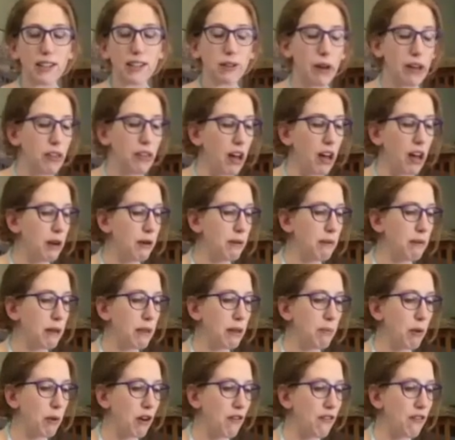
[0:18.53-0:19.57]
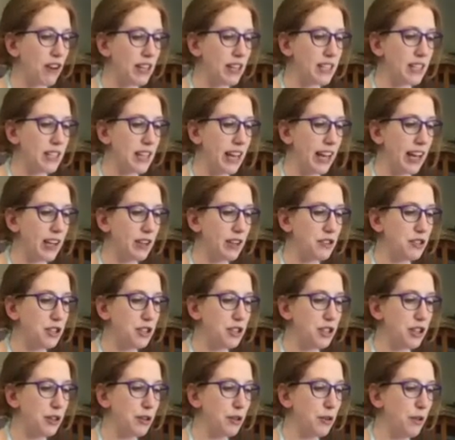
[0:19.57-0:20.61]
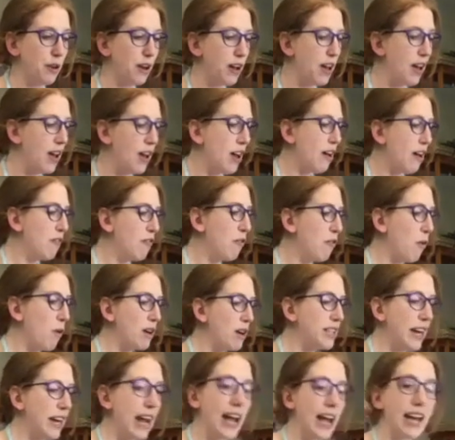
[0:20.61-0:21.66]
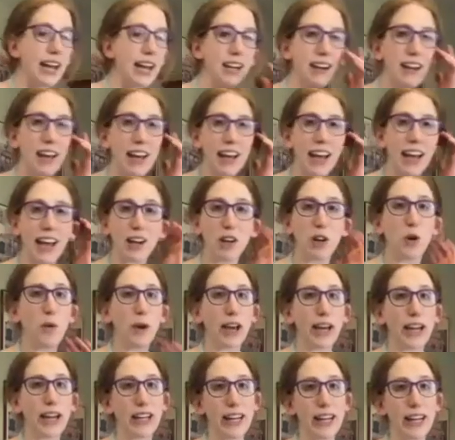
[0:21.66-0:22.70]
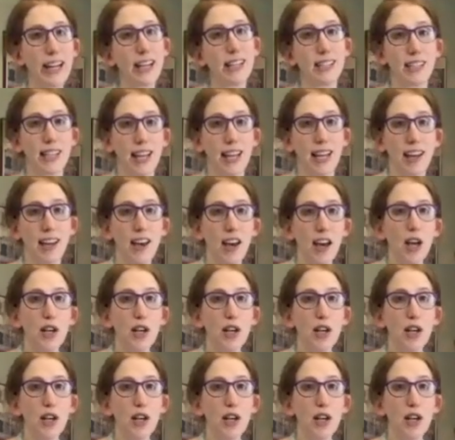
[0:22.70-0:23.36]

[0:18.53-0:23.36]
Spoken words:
So I thought it would be the perfect thing to do for today. And again, quick and easy.